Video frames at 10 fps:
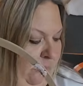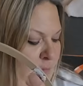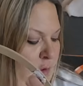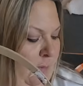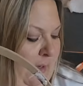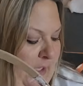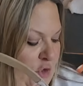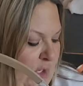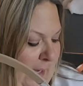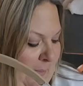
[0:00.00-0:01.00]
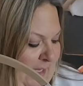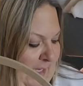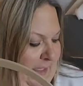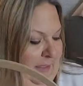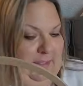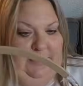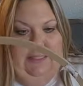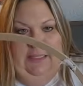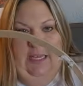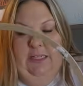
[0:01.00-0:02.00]
for my trapeze
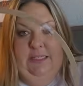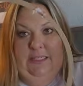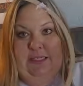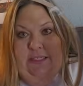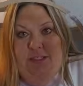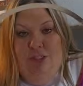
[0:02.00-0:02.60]
skeleton.